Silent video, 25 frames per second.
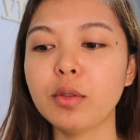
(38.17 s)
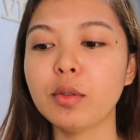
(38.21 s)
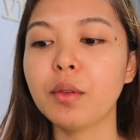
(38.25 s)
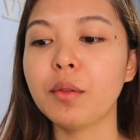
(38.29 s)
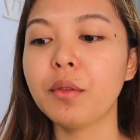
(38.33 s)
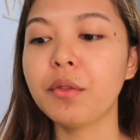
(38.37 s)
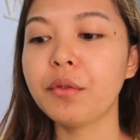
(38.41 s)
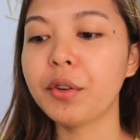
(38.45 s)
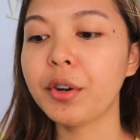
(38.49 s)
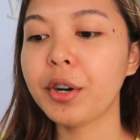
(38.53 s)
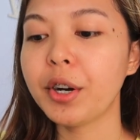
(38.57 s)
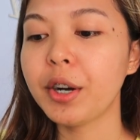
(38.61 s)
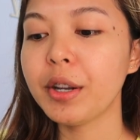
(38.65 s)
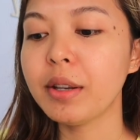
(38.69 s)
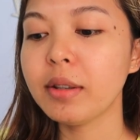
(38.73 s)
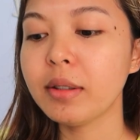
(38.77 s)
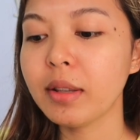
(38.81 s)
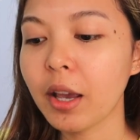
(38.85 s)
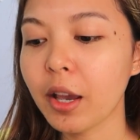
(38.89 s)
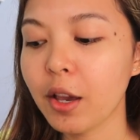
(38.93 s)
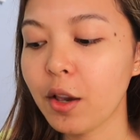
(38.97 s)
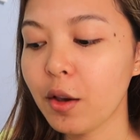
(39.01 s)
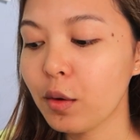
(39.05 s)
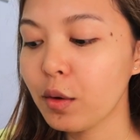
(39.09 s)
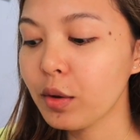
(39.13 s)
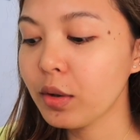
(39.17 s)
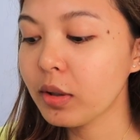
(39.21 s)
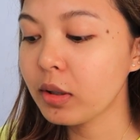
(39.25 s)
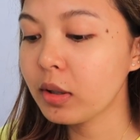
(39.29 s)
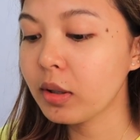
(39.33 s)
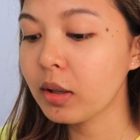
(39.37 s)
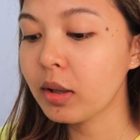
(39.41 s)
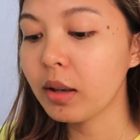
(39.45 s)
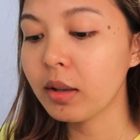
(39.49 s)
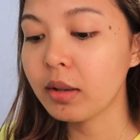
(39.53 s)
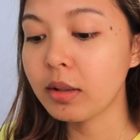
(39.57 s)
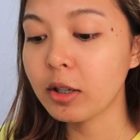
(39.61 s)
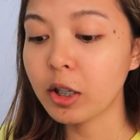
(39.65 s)
So, first, I use,
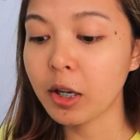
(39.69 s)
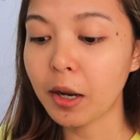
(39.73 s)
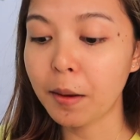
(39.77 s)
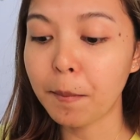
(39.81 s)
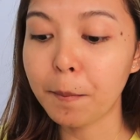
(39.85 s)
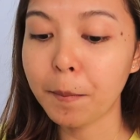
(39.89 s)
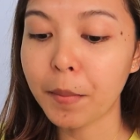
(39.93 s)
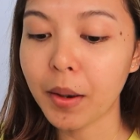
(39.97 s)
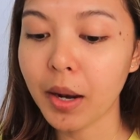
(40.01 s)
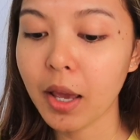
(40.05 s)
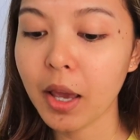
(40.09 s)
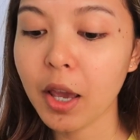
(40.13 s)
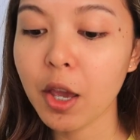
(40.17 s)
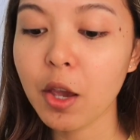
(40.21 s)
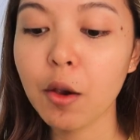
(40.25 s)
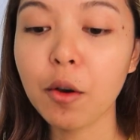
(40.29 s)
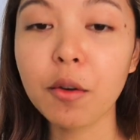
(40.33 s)
syempre,